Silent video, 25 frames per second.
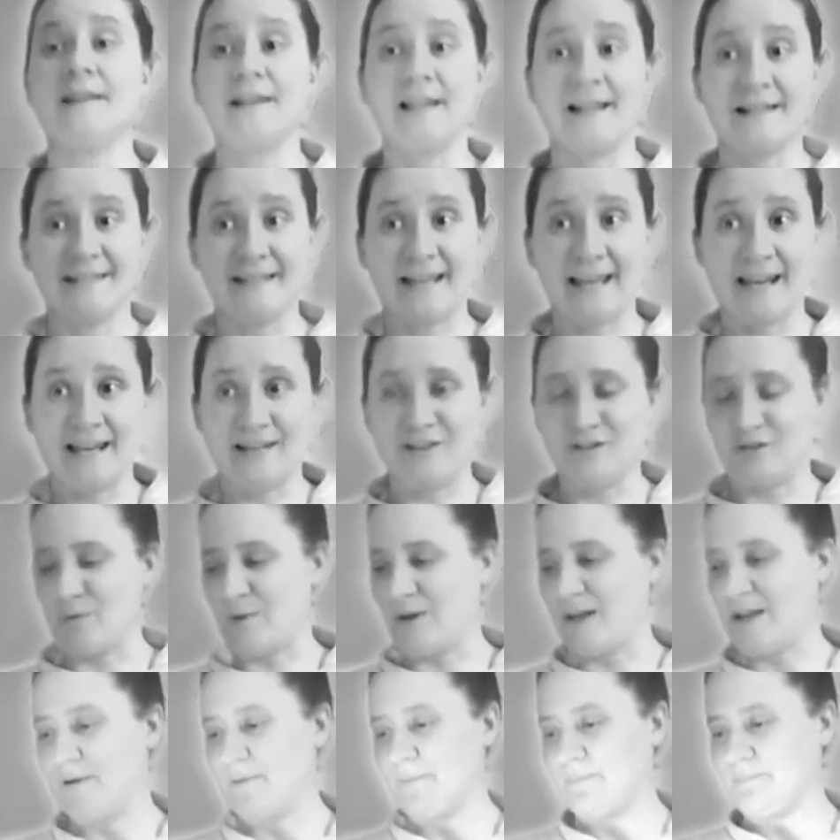Let's get into
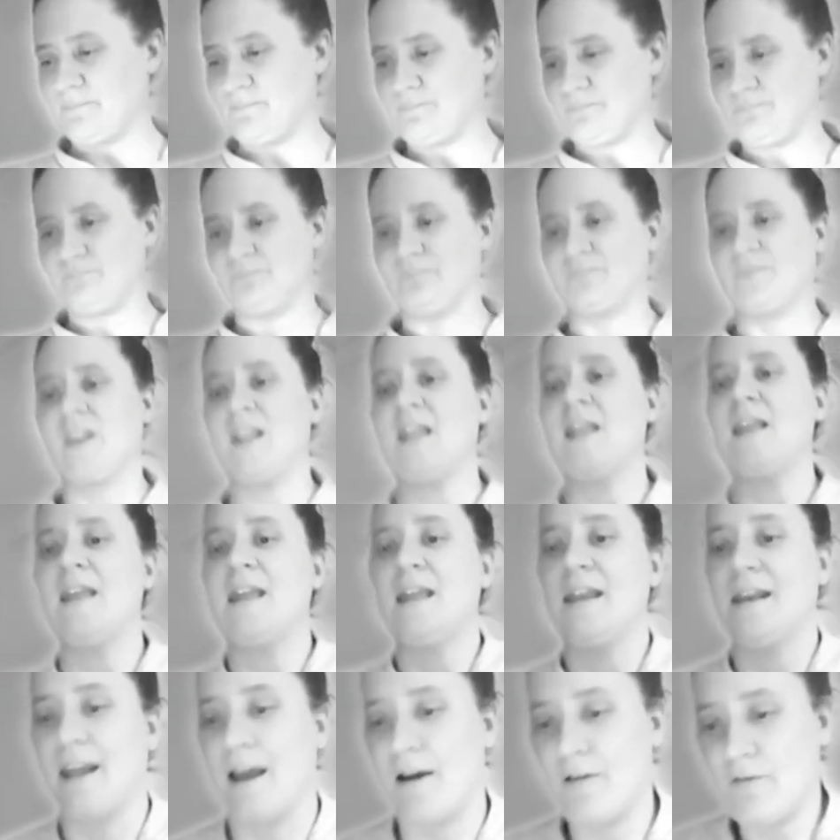it.
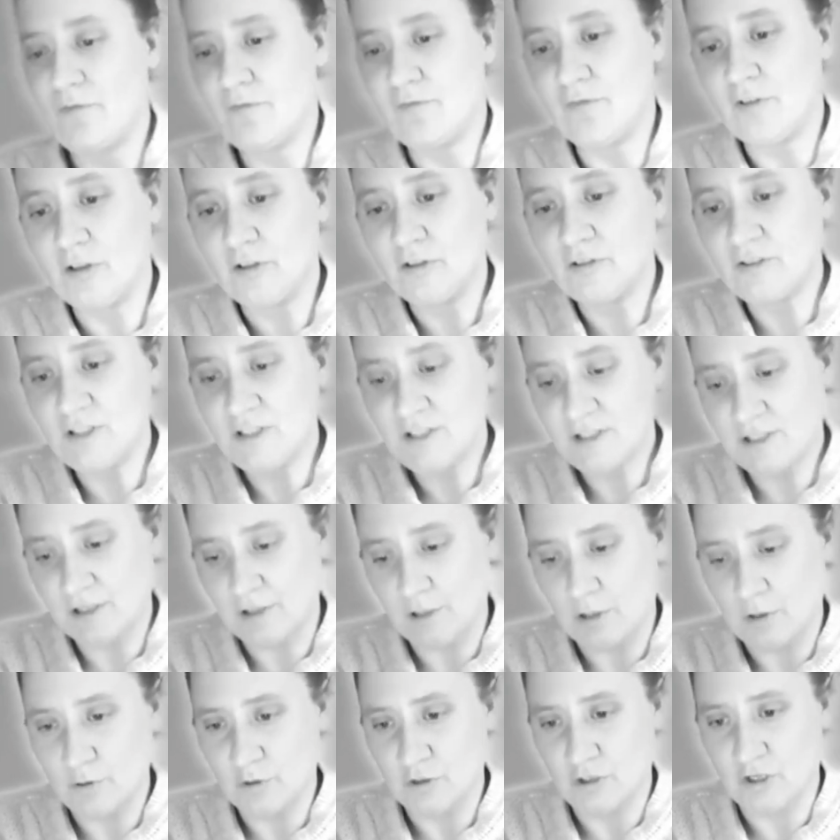Now, full
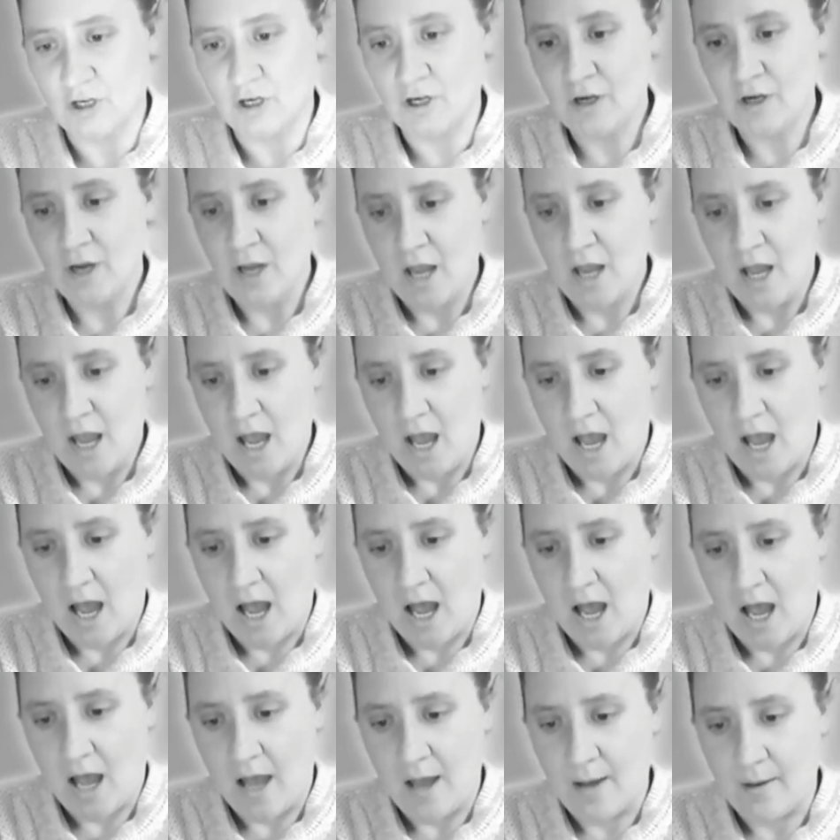disclosure,
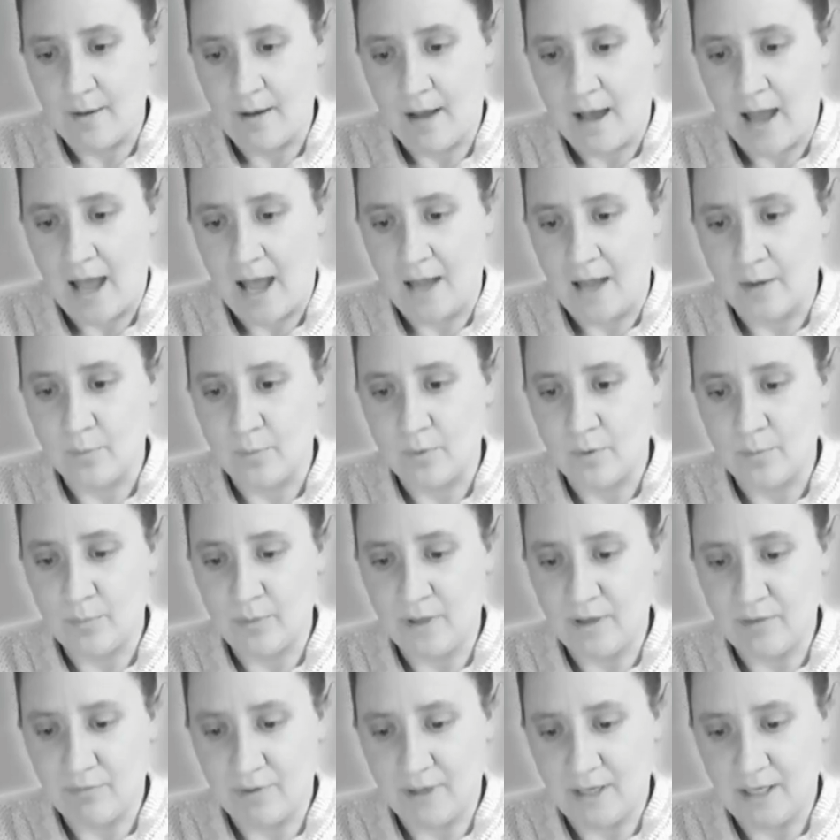I will
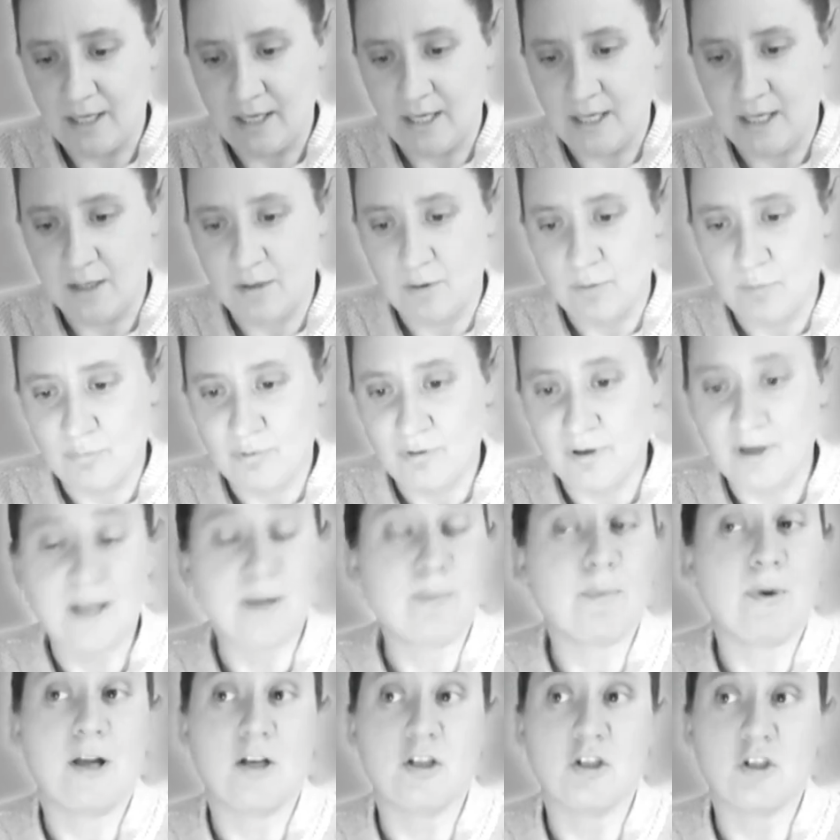be reading
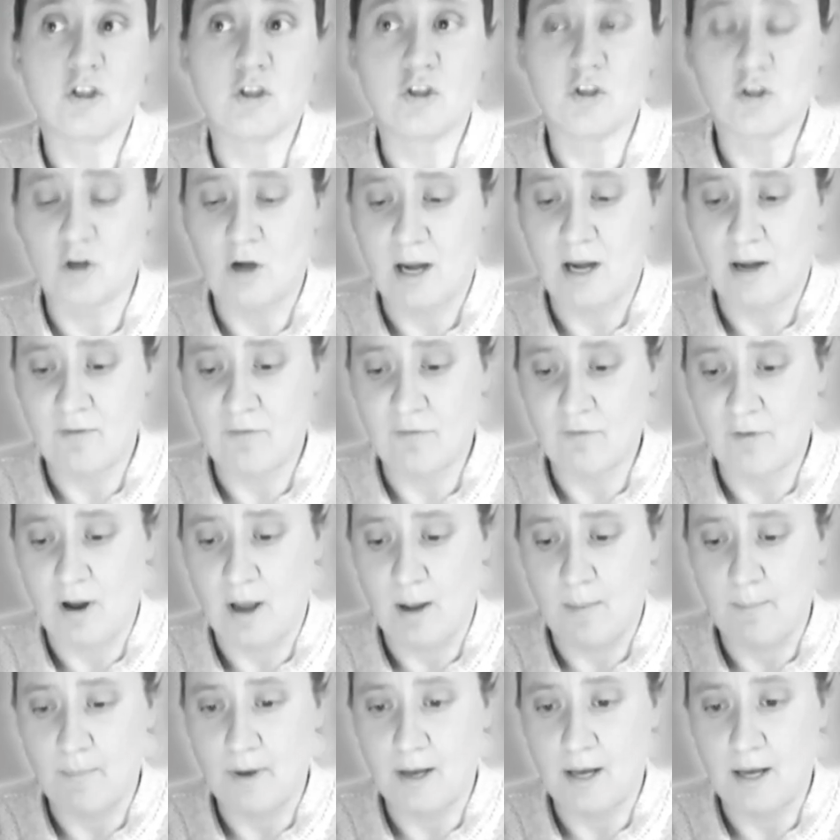pretty much straight
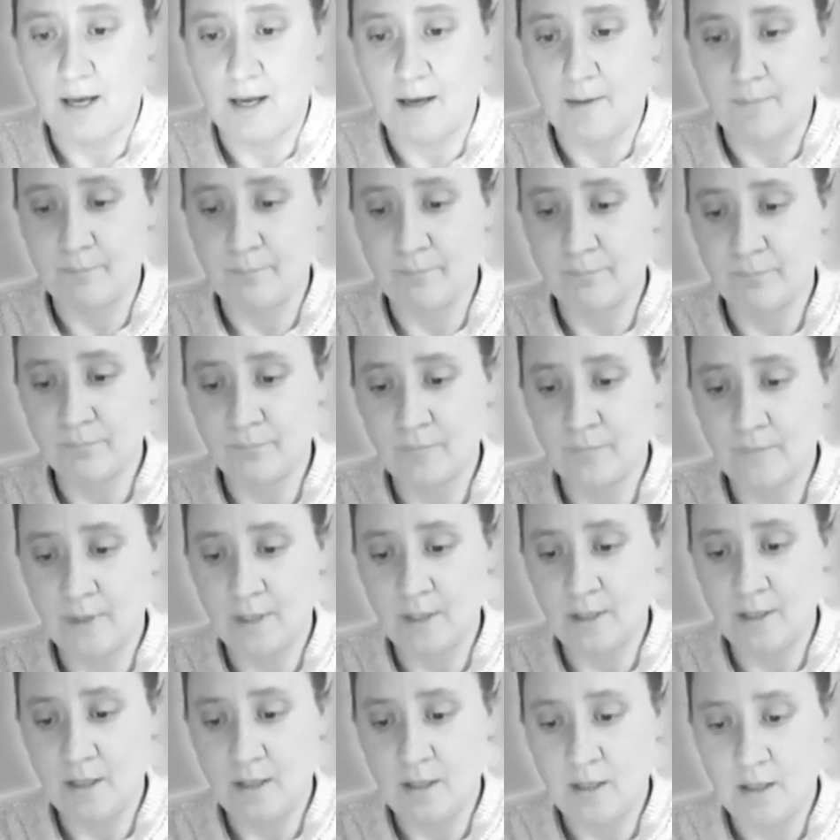from
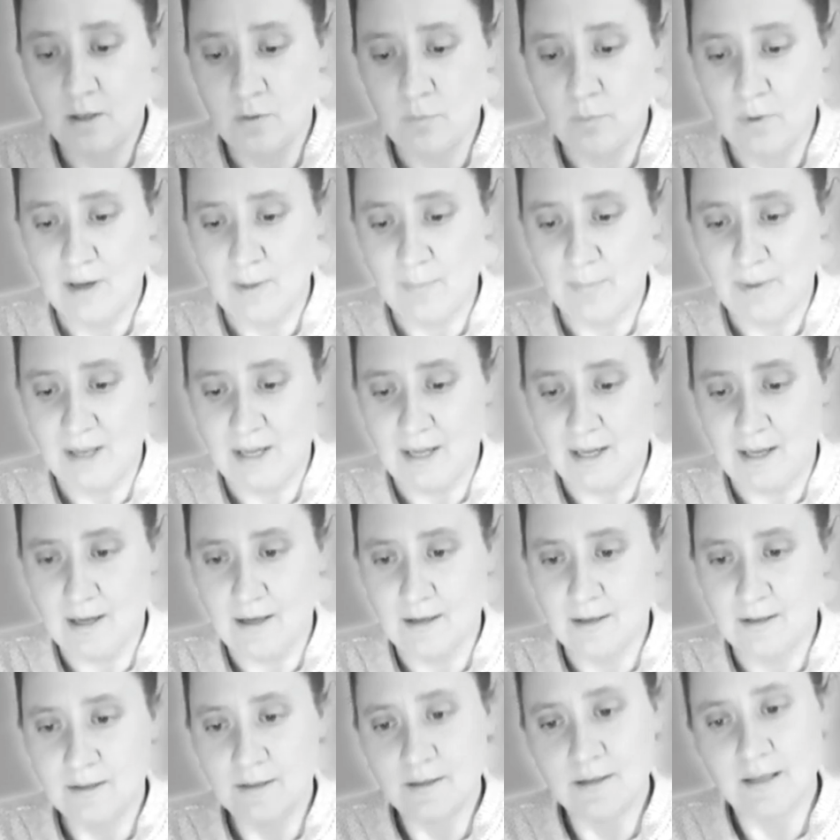Wikipedia,
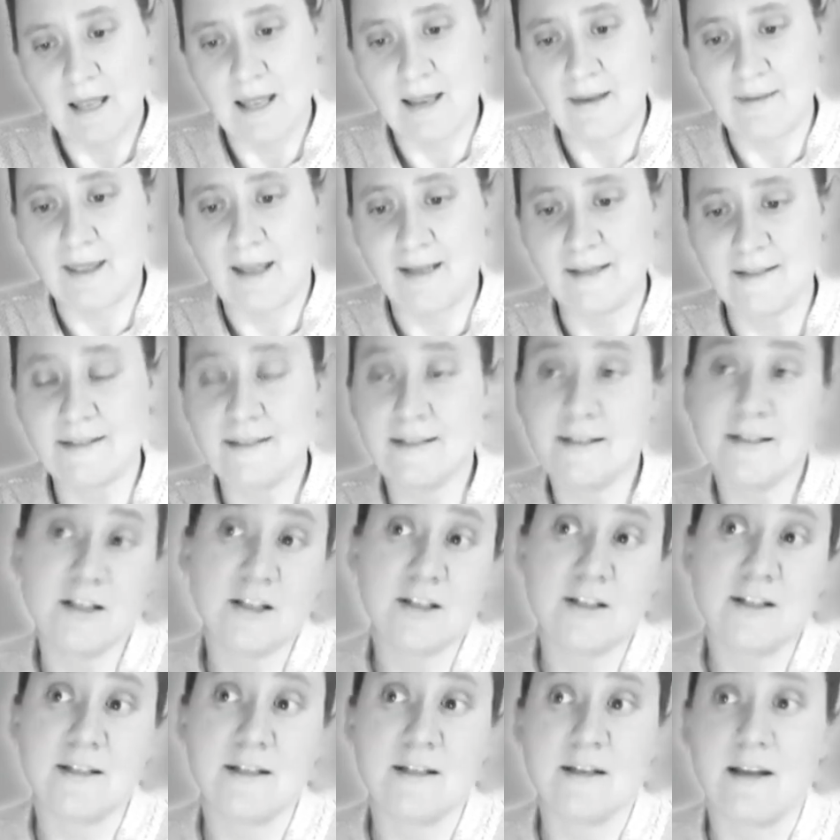and that's
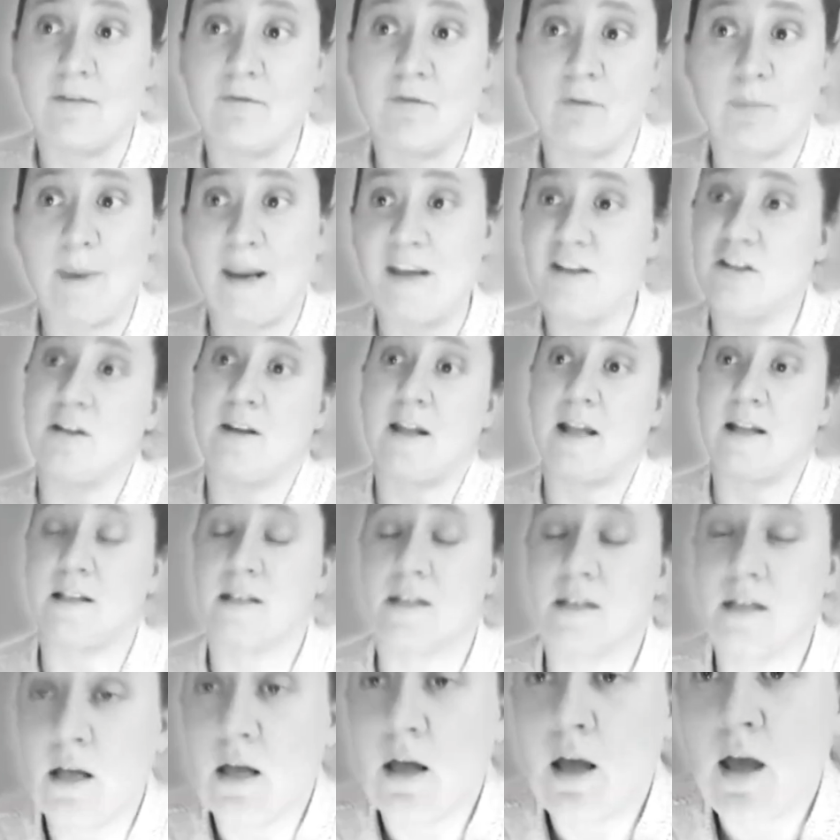just information
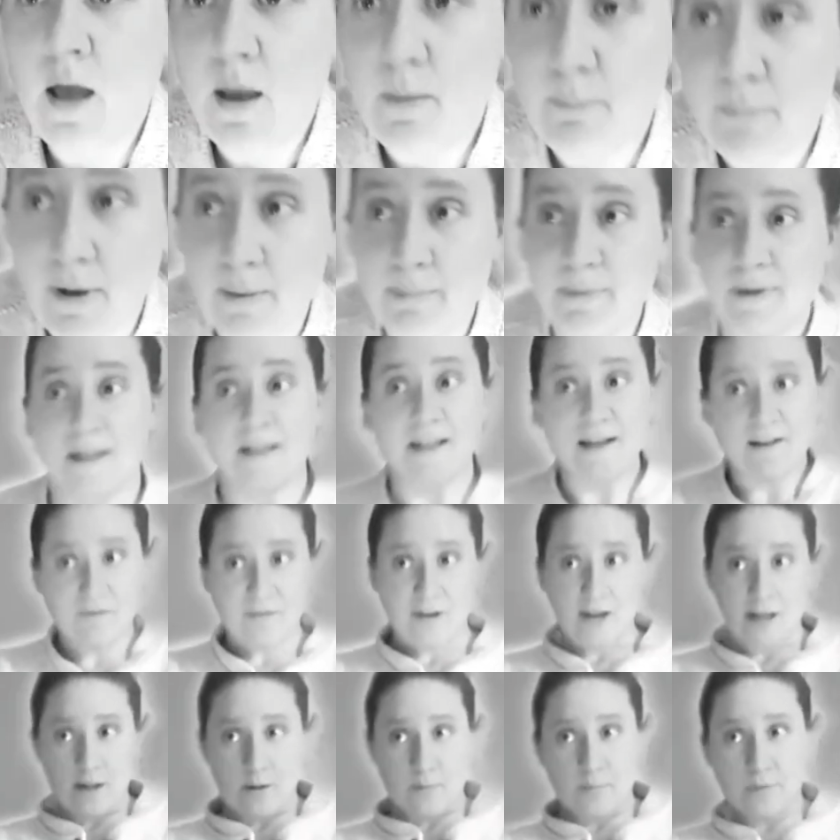that's publicly
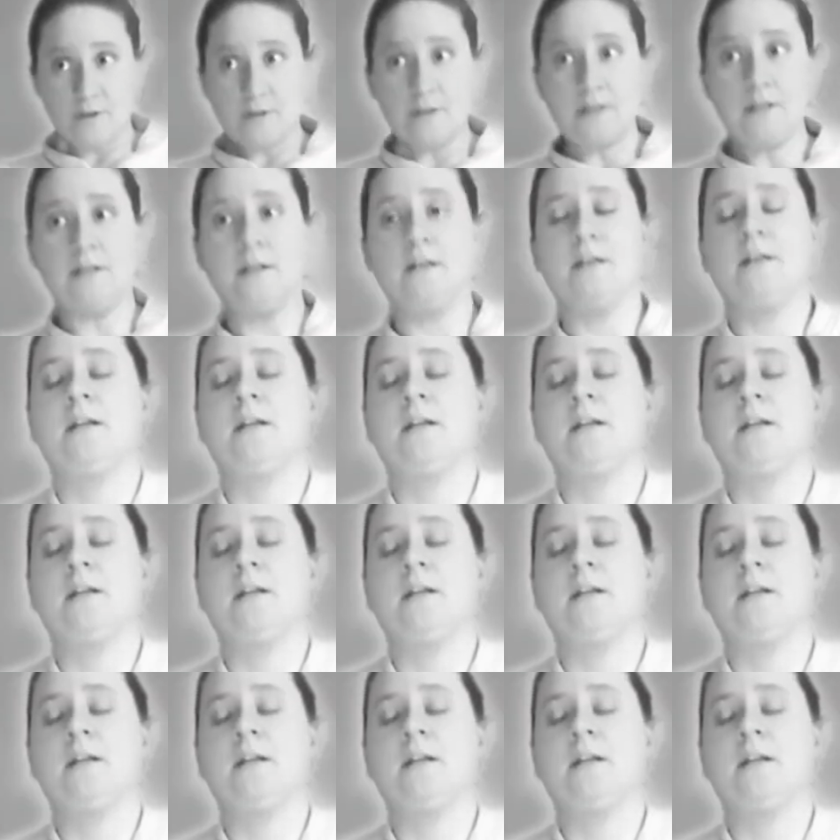available.